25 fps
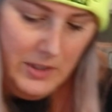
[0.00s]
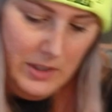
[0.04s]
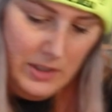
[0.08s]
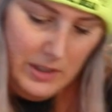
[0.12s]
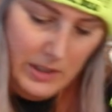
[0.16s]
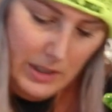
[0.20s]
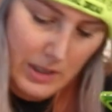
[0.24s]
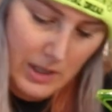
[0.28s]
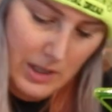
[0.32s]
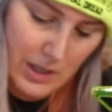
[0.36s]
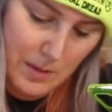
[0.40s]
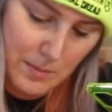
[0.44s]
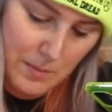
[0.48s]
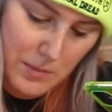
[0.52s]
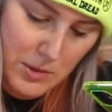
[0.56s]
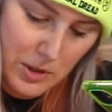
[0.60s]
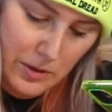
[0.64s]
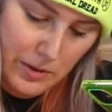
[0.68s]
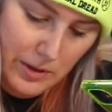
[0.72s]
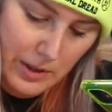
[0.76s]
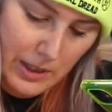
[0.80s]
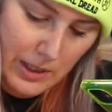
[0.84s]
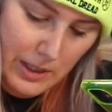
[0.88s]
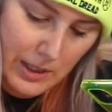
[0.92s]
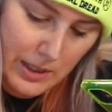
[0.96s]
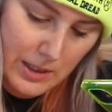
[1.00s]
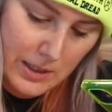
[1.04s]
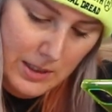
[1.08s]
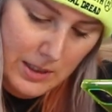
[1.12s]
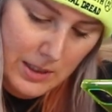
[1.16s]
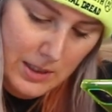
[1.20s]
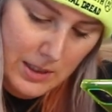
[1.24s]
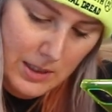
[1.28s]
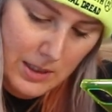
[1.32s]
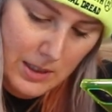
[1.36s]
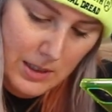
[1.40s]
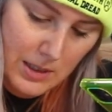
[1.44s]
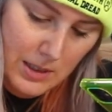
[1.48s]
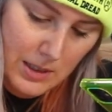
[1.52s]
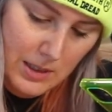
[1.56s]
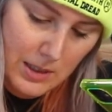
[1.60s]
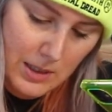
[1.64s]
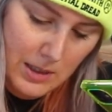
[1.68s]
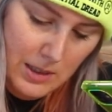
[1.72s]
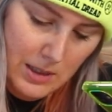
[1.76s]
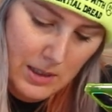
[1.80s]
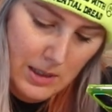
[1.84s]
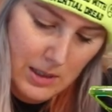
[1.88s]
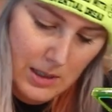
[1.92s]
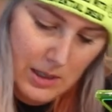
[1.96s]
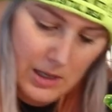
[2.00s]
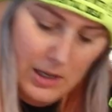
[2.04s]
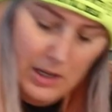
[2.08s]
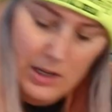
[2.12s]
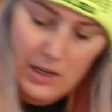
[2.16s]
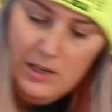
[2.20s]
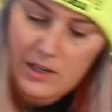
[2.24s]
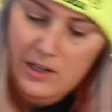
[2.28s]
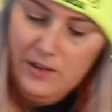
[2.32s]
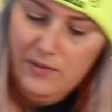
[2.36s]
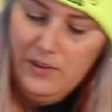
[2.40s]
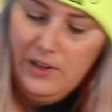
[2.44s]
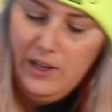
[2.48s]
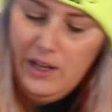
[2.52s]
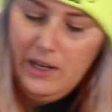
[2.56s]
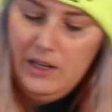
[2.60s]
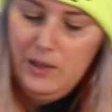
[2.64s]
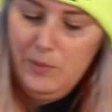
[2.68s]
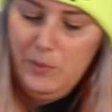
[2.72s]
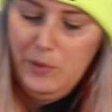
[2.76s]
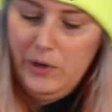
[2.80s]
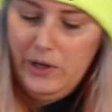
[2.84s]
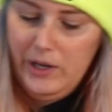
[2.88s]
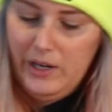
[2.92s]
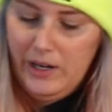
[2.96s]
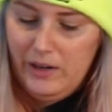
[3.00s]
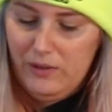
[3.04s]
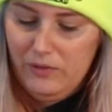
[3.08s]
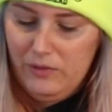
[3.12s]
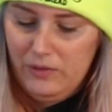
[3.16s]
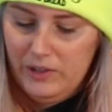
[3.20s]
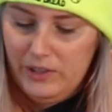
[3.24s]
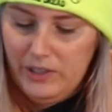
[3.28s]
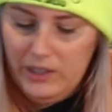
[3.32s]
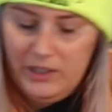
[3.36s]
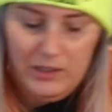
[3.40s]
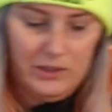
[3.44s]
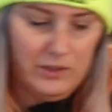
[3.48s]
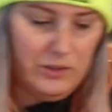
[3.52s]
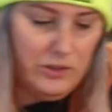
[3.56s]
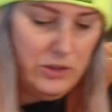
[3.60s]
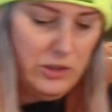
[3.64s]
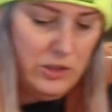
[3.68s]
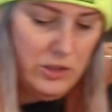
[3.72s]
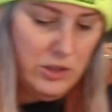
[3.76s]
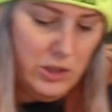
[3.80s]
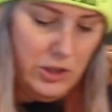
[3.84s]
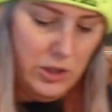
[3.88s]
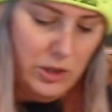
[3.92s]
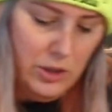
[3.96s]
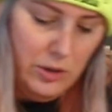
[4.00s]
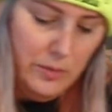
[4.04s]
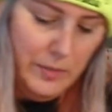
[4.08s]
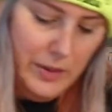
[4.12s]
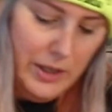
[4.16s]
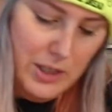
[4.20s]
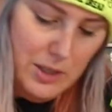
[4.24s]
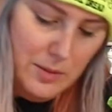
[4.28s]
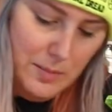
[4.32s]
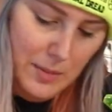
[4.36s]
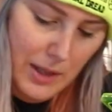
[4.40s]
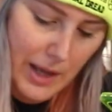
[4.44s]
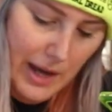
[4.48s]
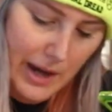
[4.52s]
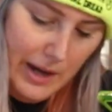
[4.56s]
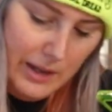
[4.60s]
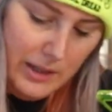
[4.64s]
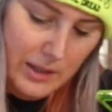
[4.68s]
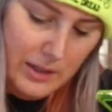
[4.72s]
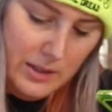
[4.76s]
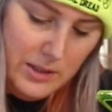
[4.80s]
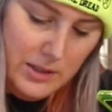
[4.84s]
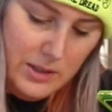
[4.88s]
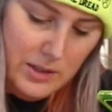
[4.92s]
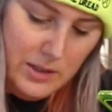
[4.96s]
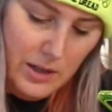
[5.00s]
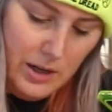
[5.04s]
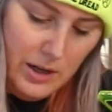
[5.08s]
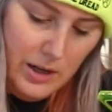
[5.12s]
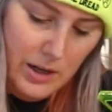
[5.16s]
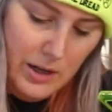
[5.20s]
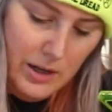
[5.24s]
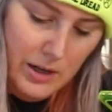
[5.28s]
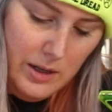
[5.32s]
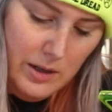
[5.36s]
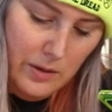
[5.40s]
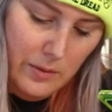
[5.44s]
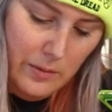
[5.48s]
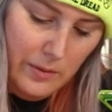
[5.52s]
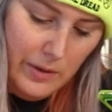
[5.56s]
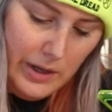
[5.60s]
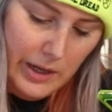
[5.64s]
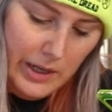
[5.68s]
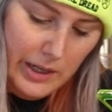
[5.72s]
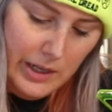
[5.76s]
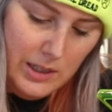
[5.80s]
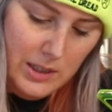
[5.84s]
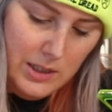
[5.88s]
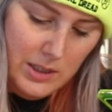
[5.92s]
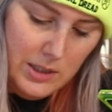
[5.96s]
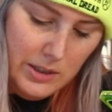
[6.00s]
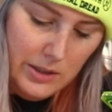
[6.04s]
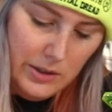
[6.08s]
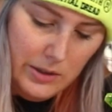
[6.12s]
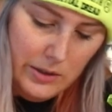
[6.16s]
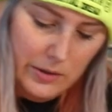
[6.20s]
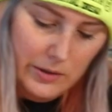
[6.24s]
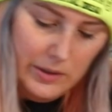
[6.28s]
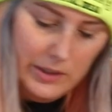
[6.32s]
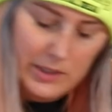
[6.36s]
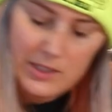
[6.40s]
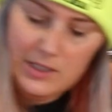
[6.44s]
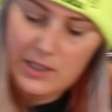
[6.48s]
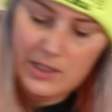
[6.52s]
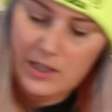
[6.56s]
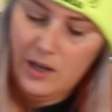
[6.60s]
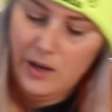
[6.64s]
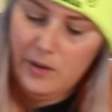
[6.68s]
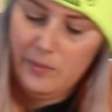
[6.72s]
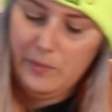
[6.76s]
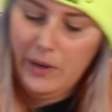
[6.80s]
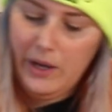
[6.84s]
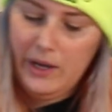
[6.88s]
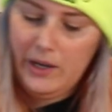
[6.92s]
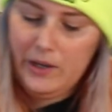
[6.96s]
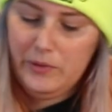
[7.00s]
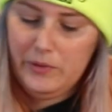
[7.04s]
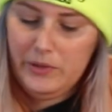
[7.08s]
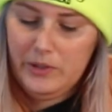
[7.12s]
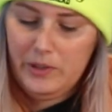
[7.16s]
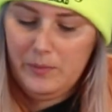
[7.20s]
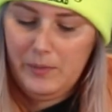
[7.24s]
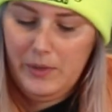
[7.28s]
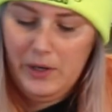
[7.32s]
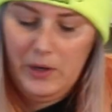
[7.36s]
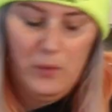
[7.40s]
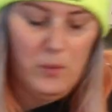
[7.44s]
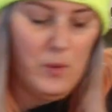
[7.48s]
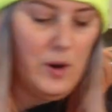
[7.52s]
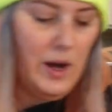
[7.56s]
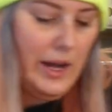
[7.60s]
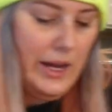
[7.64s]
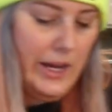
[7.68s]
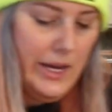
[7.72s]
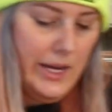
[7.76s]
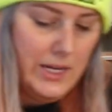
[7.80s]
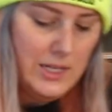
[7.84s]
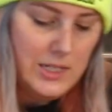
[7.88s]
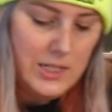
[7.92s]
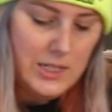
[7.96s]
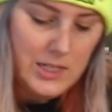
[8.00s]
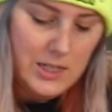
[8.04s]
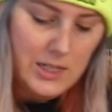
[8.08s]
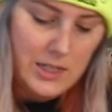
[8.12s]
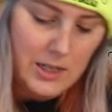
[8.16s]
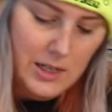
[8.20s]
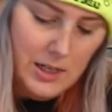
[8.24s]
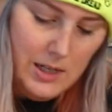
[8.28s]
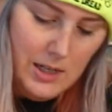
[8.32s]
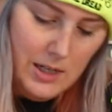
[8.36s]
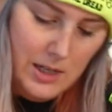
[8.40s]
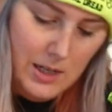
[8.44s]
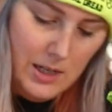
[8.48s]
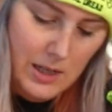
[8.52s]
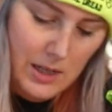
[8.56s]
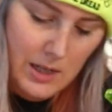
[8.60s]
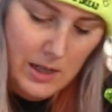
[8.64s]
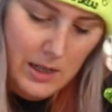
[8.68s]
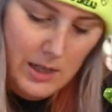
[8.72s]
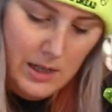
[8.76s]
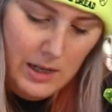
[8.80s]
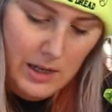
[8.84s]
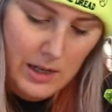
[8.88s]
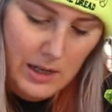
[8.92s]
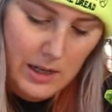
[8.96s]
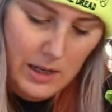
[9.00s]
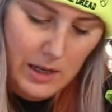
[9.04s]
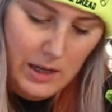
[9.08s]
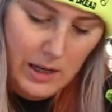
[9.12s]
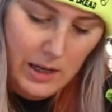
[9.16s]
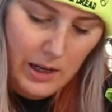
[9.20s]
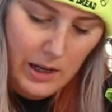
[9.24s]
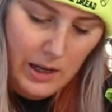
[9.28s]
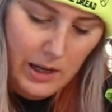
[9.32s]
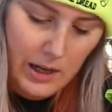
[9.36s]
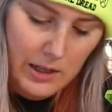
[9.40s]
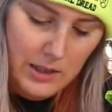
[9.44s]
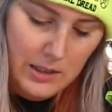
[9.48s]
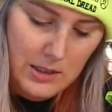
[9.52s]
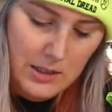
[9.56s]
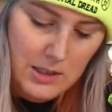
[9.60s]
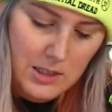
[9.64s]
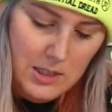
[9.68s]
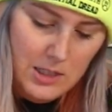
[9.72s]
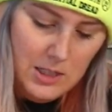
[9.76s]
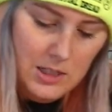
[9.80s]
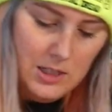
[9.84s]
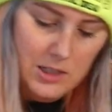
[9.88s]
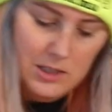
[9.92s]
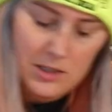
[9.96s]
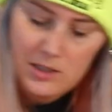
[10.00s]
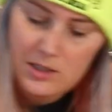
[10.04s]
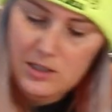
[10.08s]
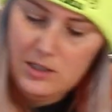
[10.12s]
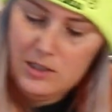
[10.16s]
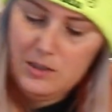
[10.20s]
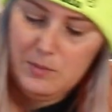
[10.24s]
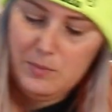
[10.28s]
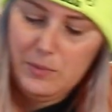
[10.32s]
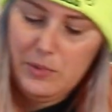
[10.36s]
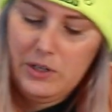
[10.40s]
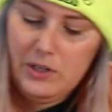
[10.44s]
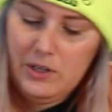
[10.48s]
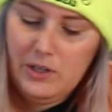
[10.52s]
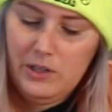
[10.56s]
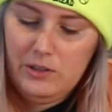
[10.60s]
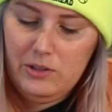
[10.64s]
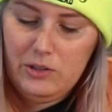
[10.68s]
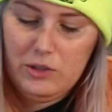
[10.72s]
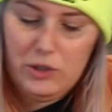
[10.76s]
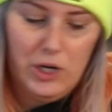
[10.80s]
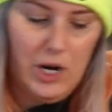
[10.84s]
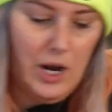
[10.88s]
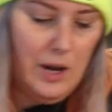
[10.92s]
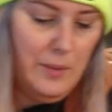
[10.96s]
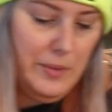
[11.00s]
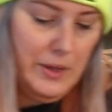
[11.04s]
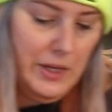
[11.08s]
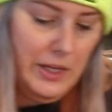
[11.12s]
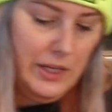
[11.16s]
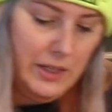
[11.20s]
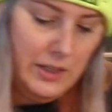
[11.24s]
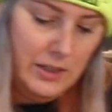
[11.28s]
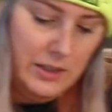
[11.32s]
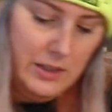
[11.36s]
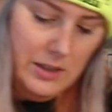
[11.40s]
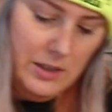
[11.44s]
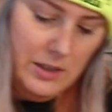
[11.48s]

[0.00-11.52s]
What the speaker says: And keep doing this. And if at any point I feel like there's too much black in a star, what I can do is come back with my white and just put another drop in.